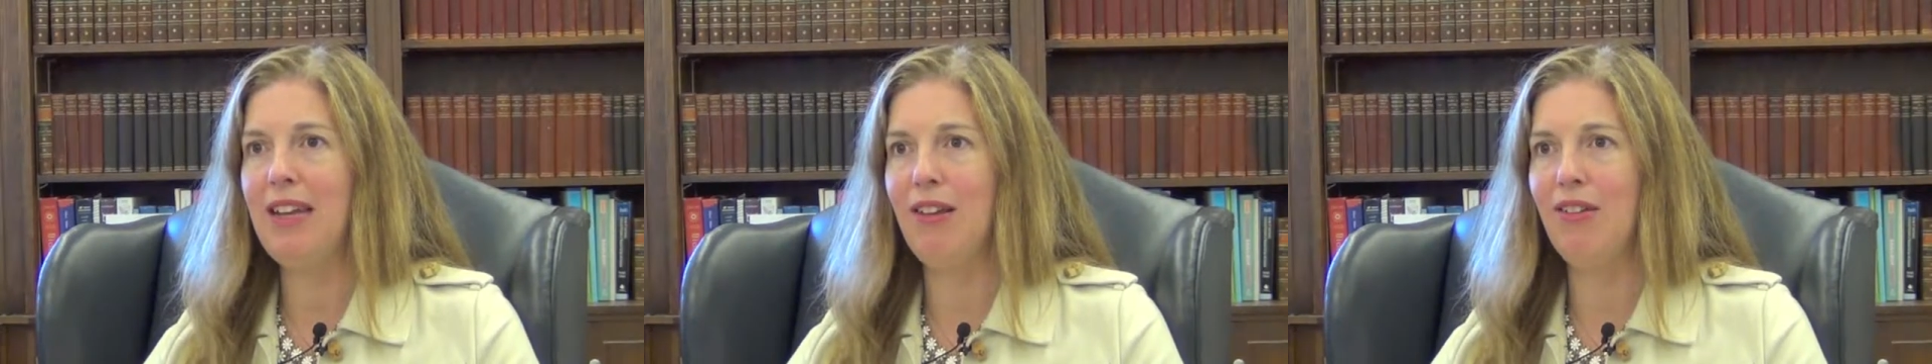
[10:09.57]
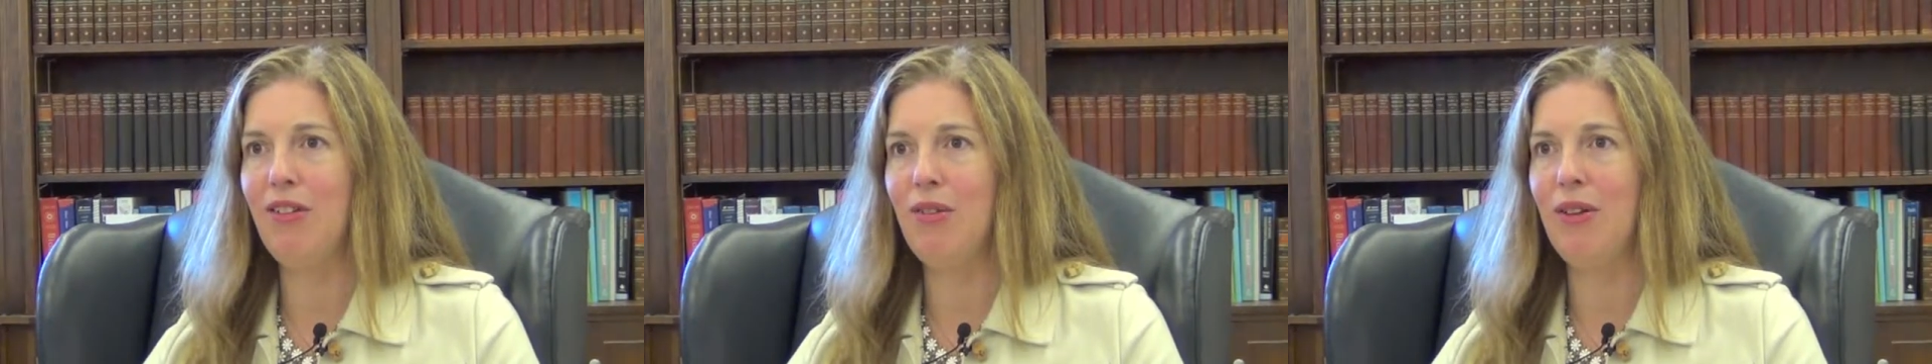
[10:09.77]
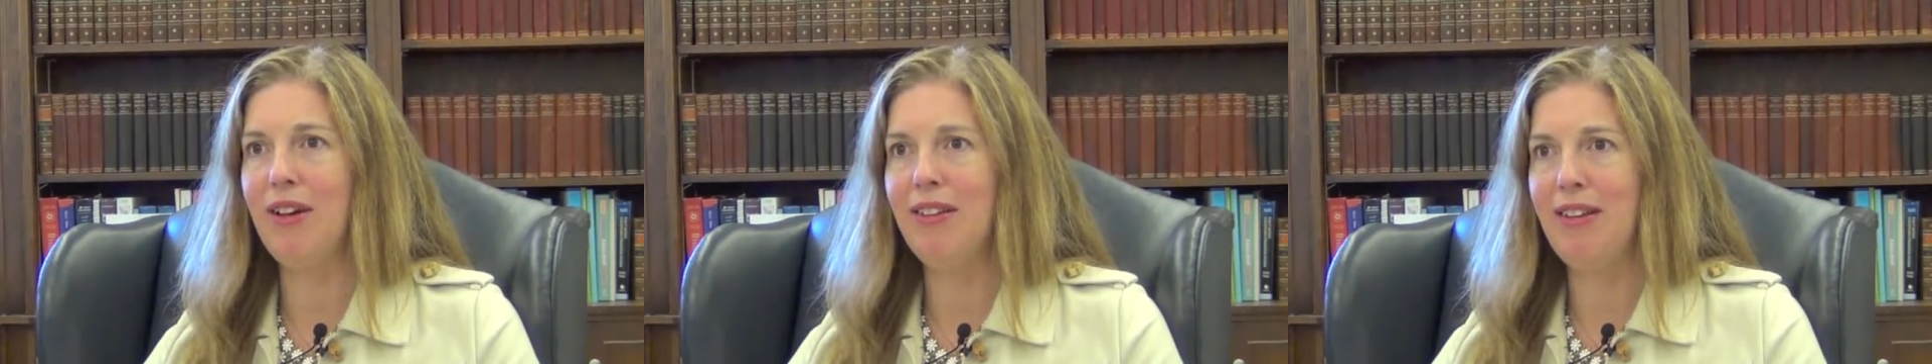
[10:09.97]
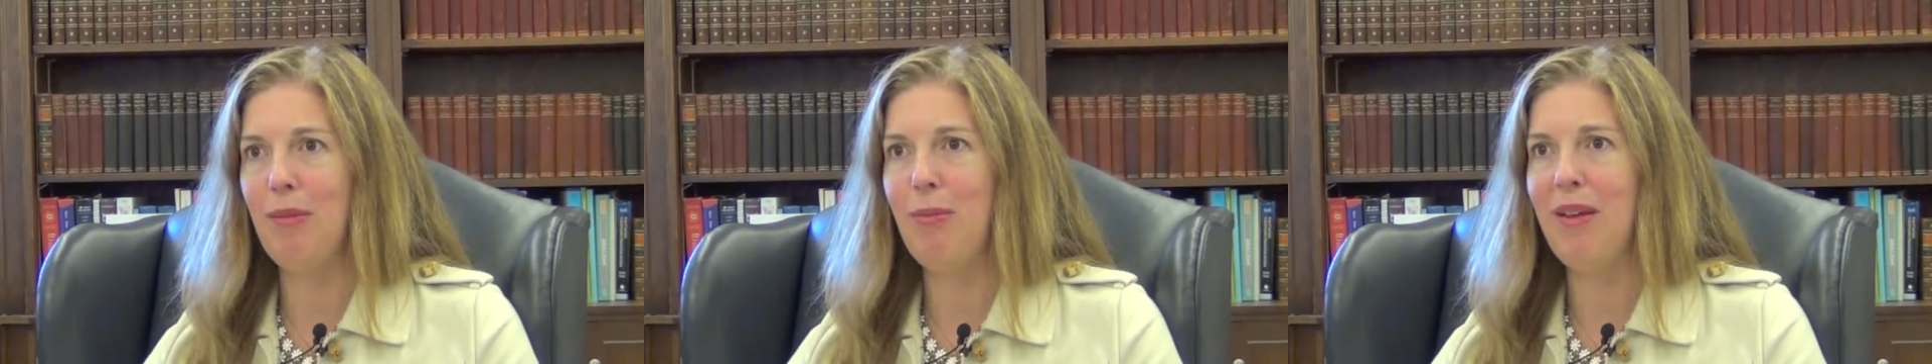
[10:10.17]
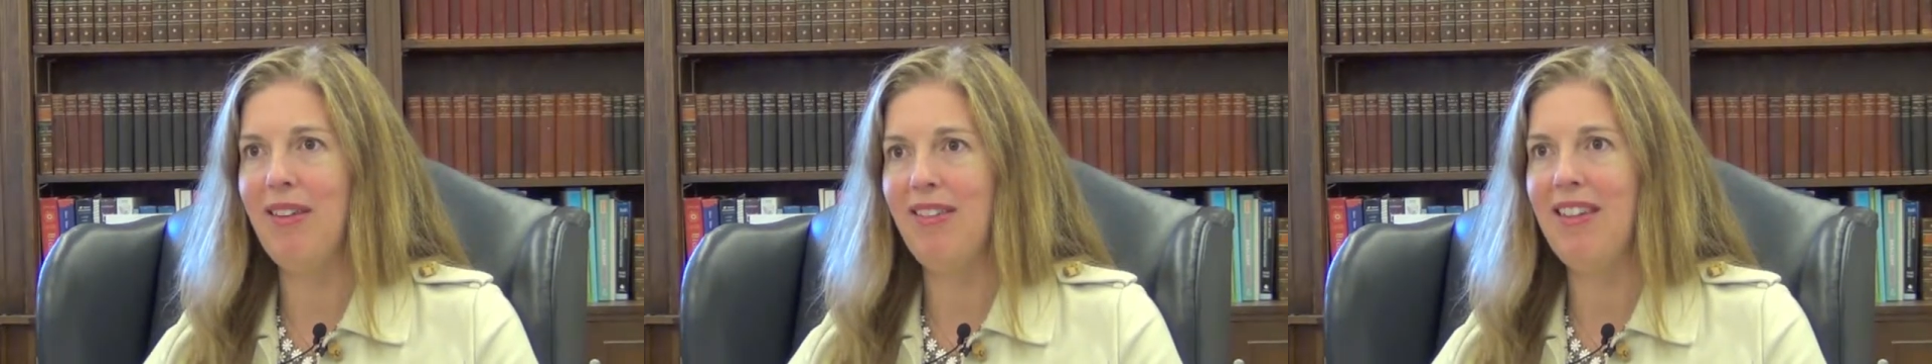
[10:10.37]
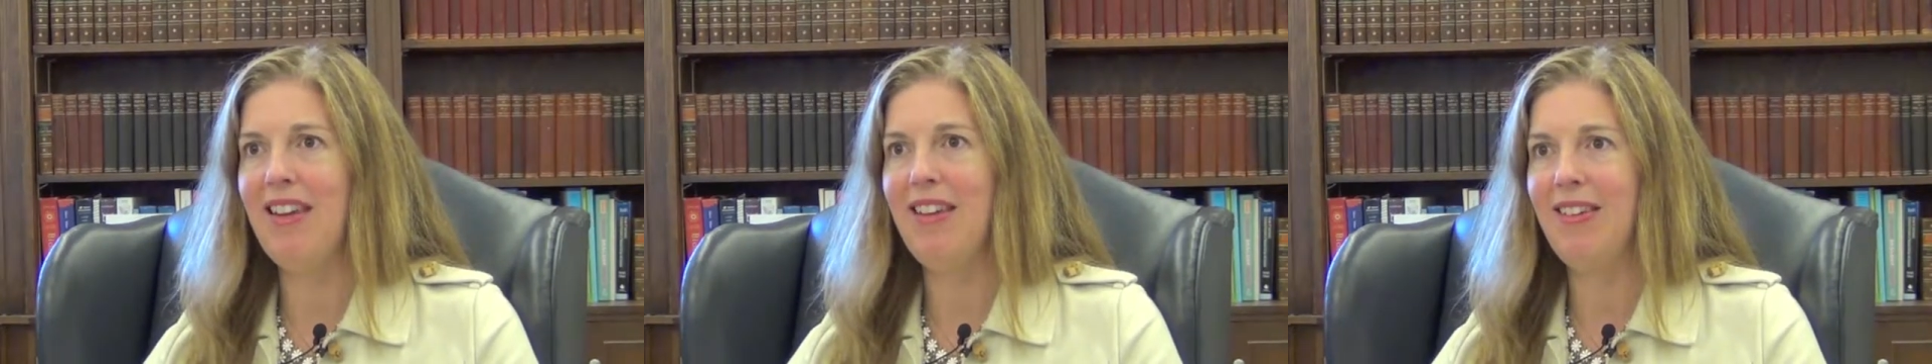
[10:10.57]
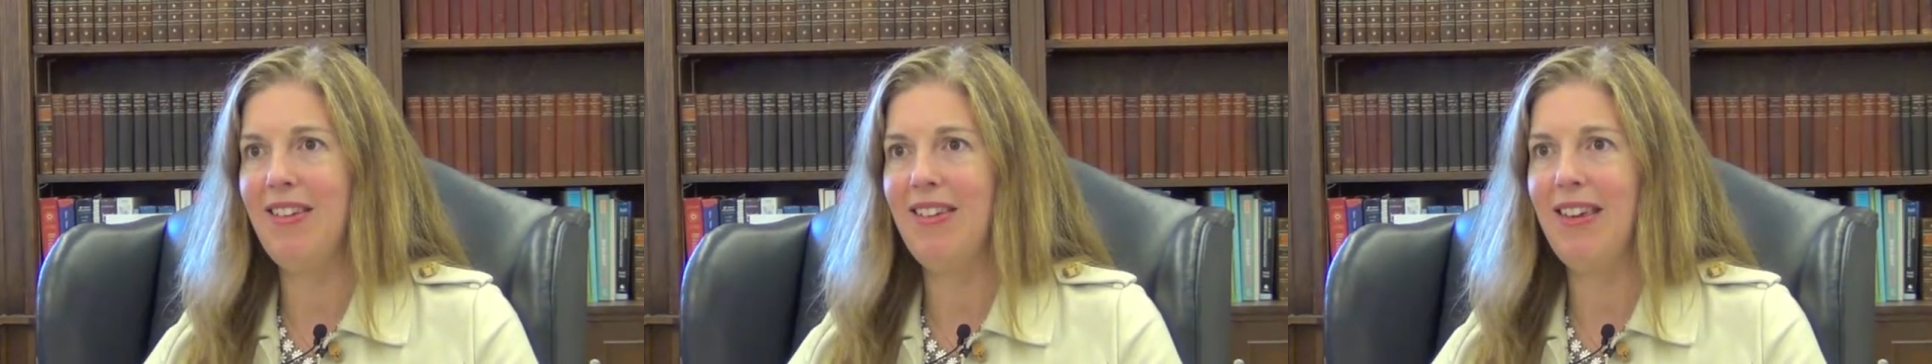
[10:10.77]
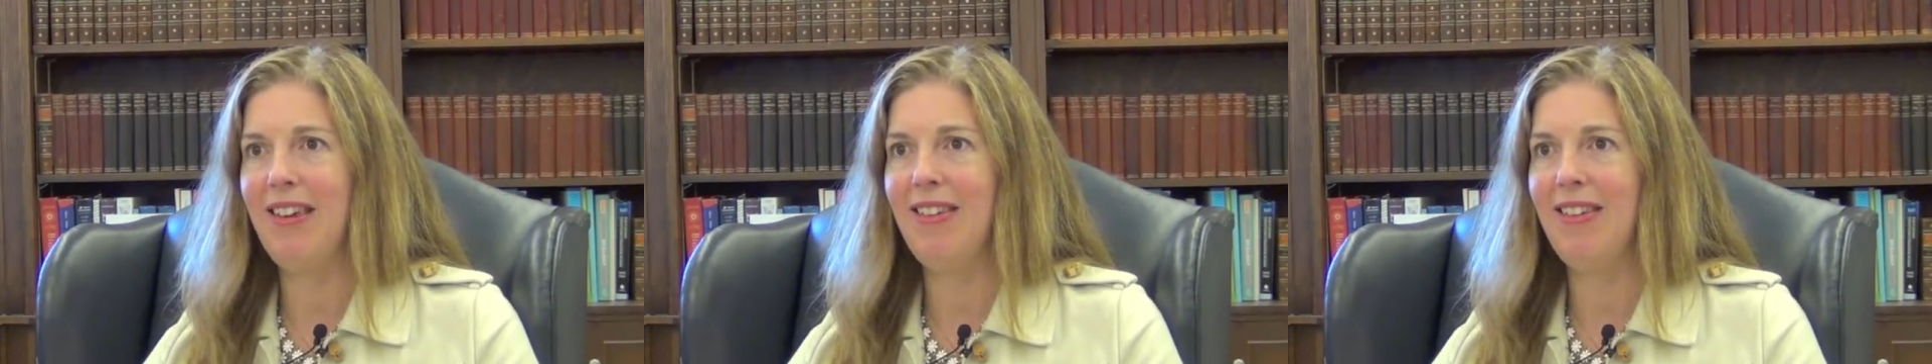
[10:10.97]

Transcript: constructed business.